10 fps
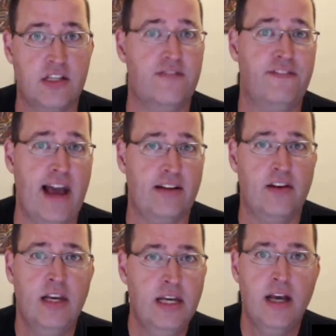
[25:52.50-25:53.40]
In fact,
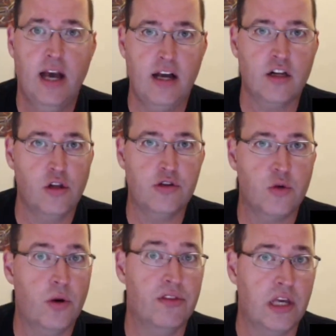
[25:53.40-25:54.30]
close to
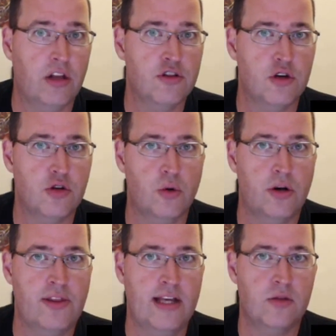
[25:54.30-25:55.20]
where the guns are stored
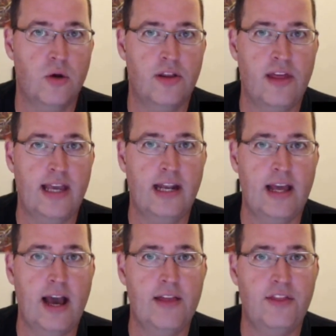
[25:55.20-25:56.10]
and that sort of thing. And
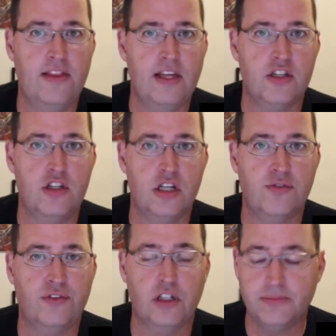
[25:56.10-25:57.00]
I think that's
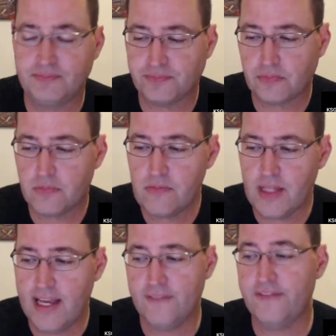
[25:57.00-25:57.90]
just for,
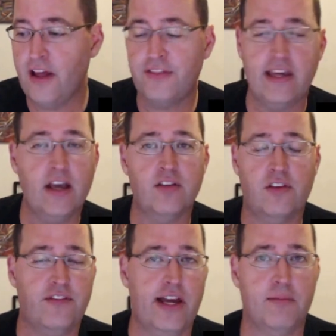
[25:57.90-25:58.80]
if nothing else,
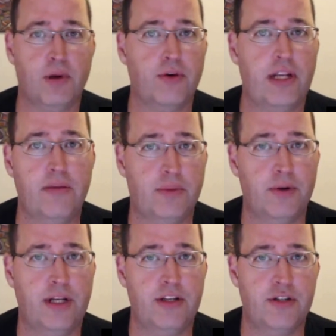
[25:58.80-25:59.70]
if I get broken
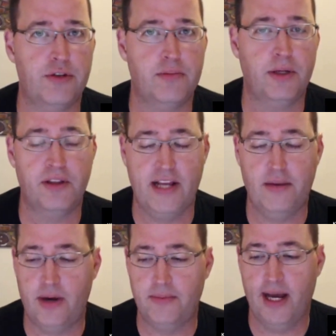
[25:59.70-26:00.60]
into in the middle of the day
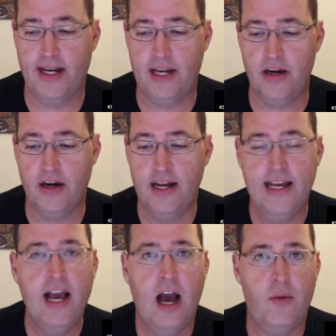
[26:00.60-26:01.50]
when I'm not here,
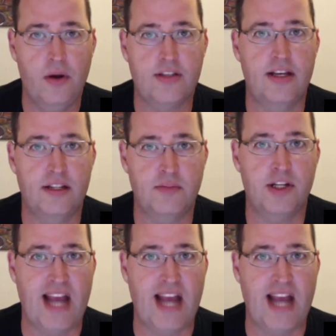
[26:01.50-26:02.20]
I want as much